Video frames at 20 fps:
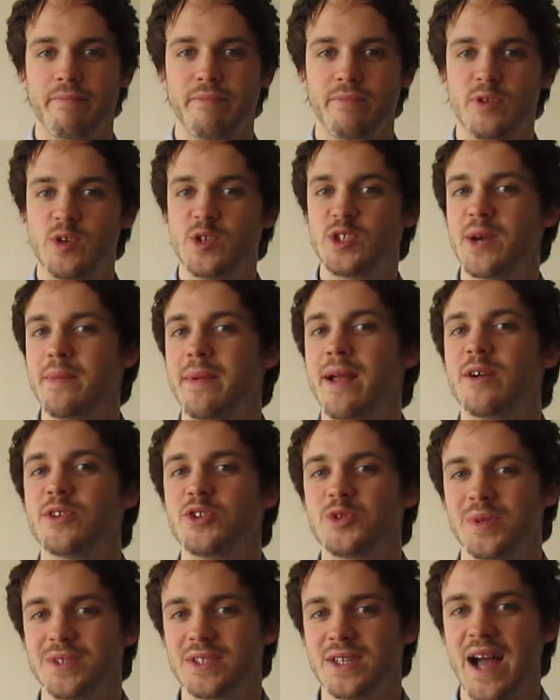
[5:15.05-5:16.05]
And check me out on
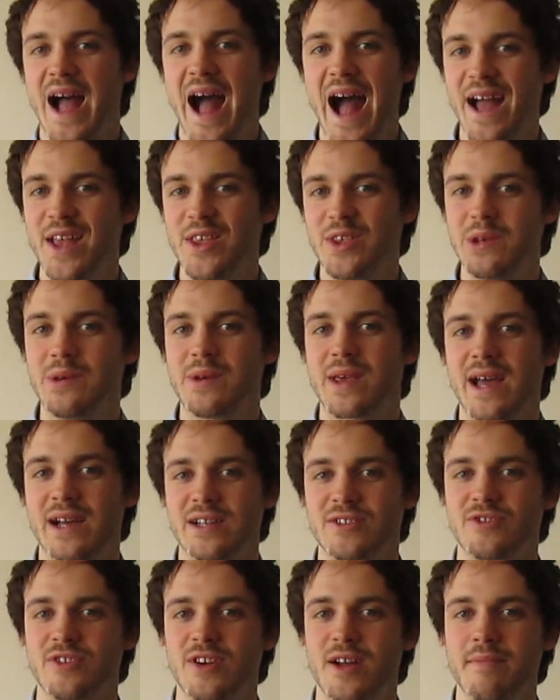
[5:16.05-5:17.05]
Twitter at
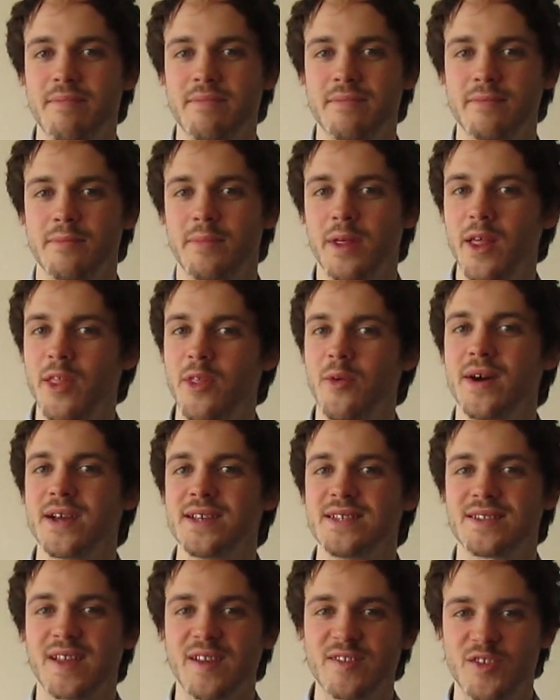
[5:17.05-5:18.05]
UKAstroNut. But
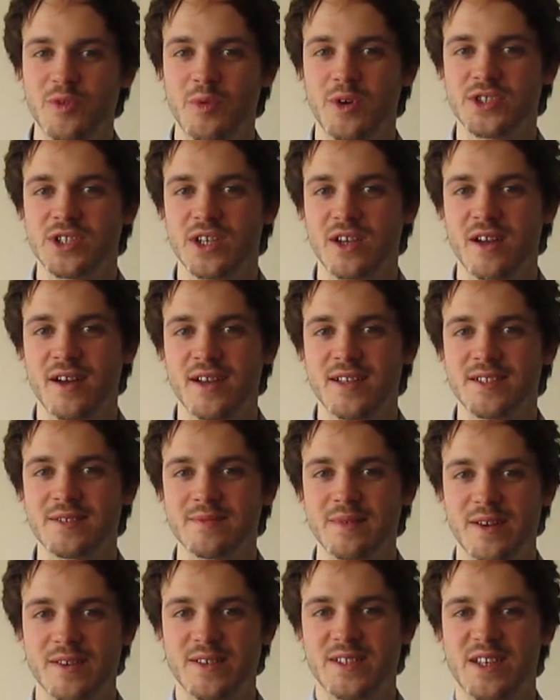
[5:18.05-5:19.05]
otherwise, thanks for watching,
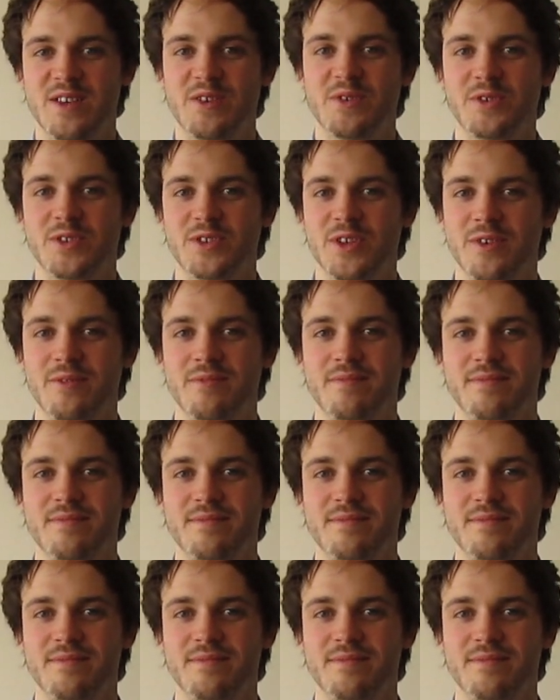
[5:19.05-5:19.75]
guys. I'll see you all soon.